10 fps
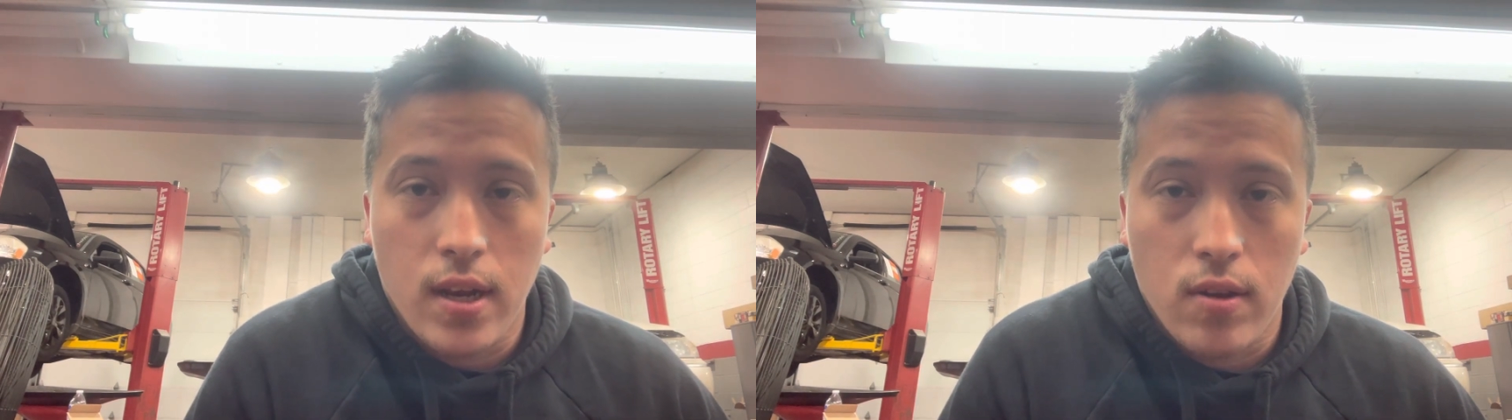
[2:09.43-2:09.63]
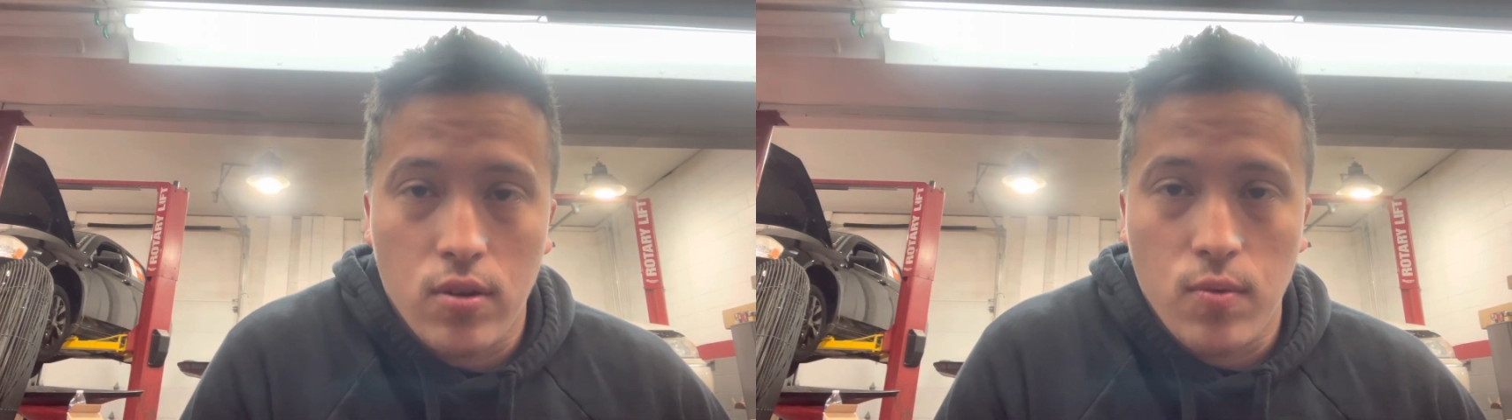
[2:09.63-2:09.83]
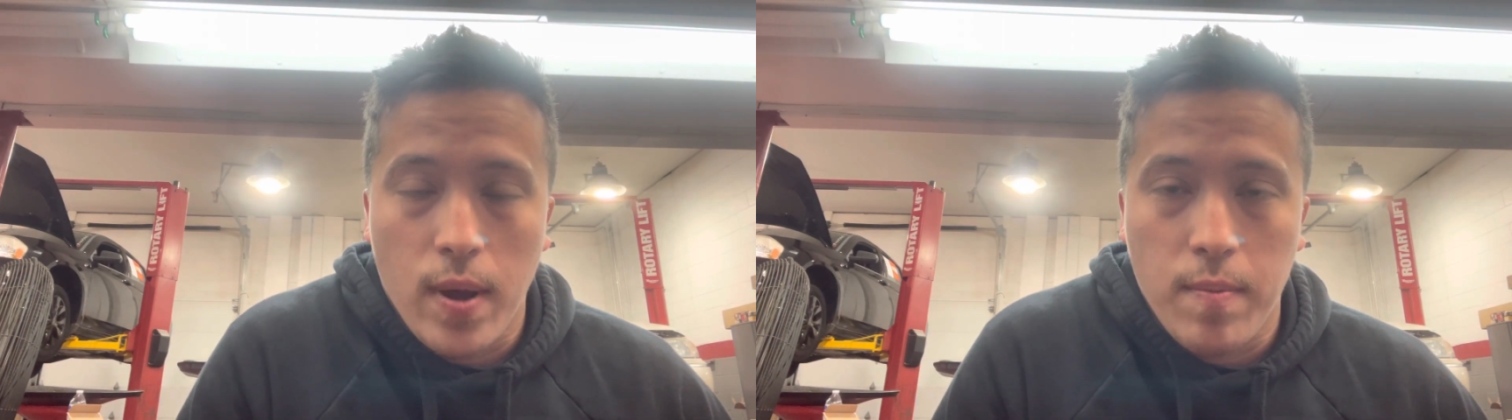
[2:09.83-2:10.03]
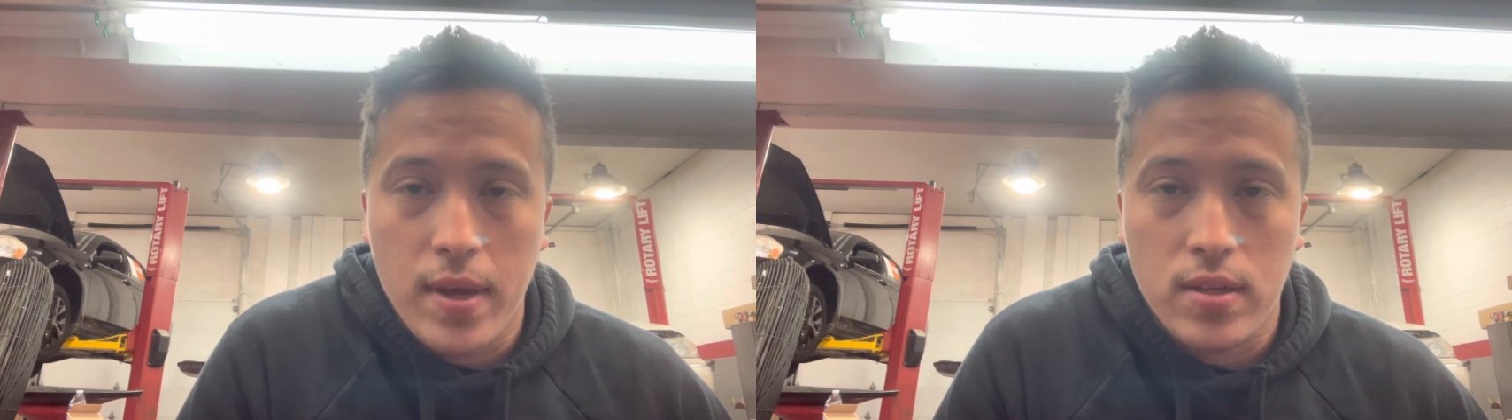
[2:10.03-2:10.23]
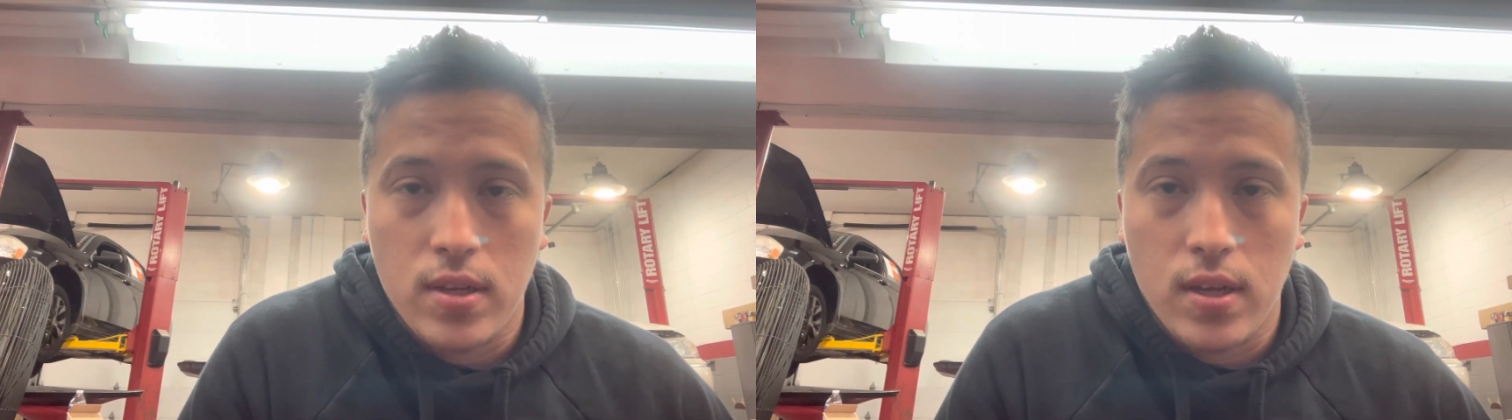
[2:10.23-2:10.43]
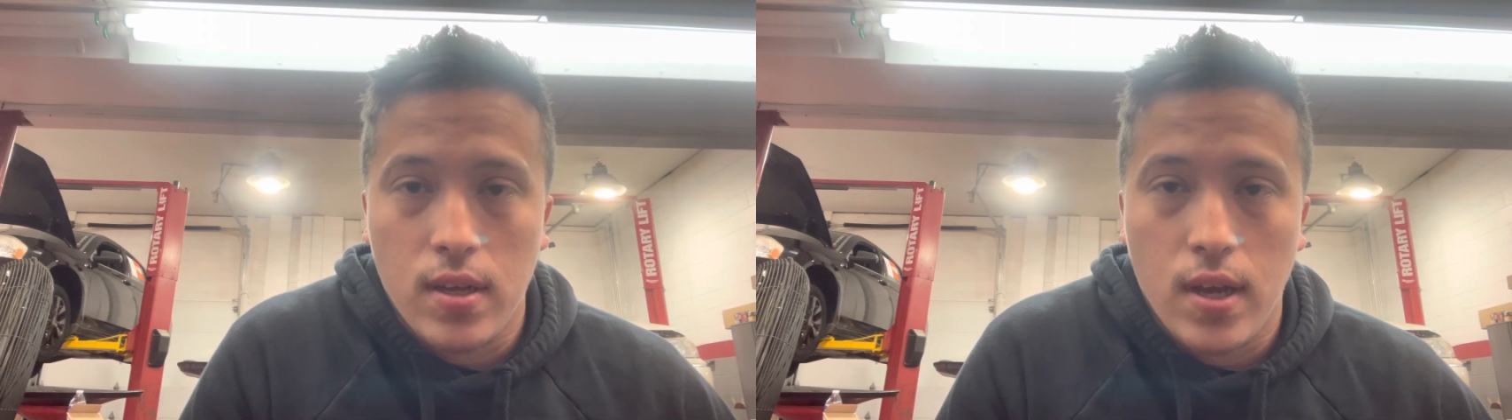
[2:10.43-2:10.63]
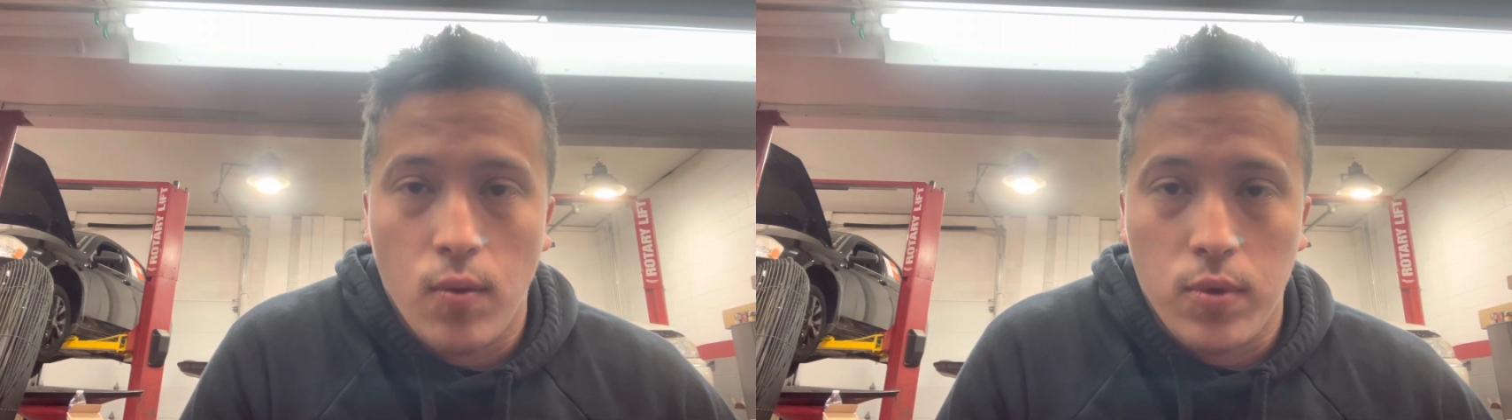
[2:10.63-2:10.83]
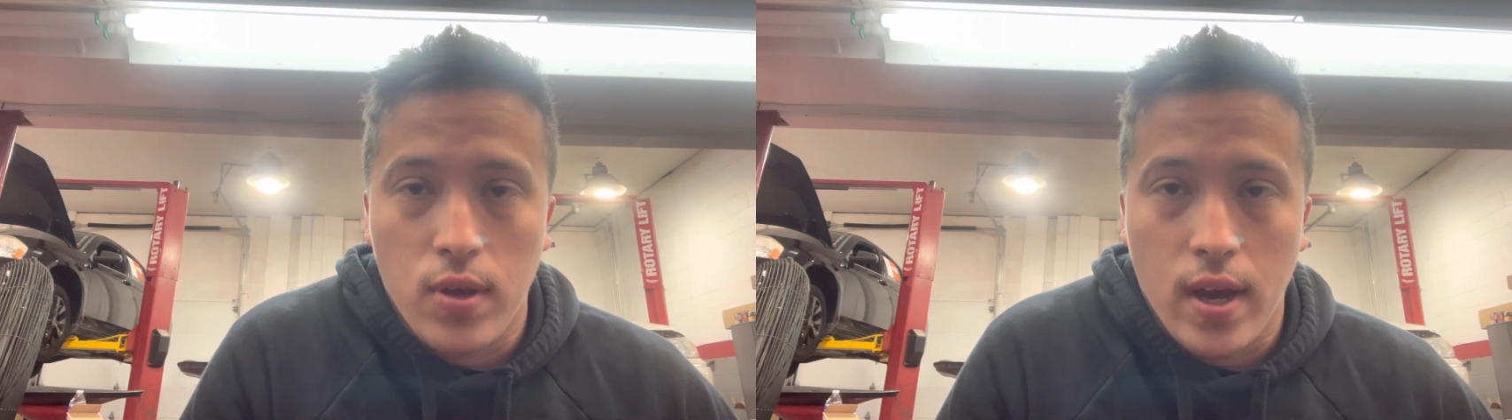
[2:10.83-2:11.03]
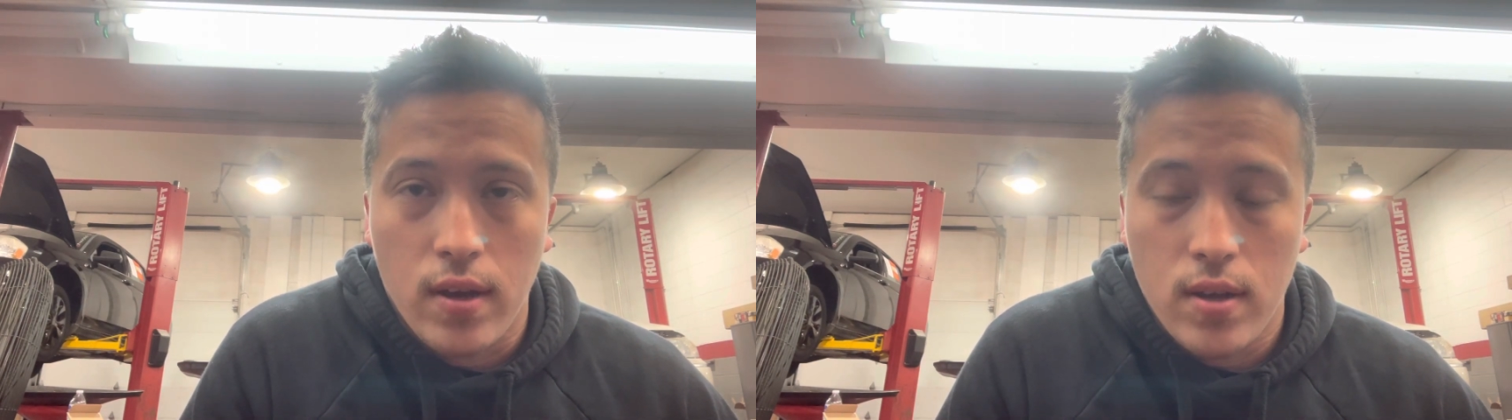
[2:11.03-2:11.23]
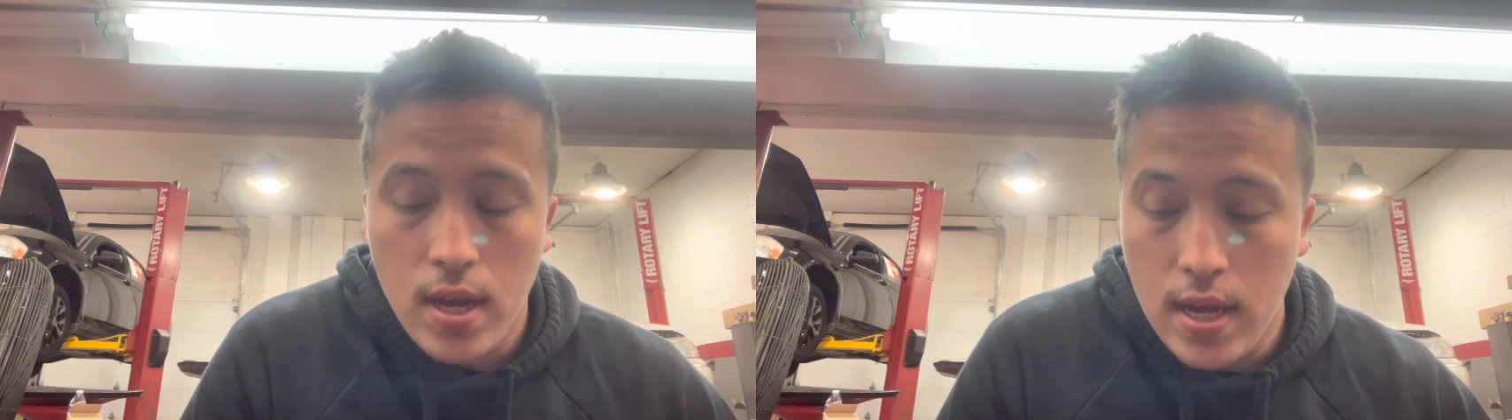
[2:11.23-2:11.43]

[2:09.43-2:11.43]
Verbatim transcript: I'll do my best to help you out.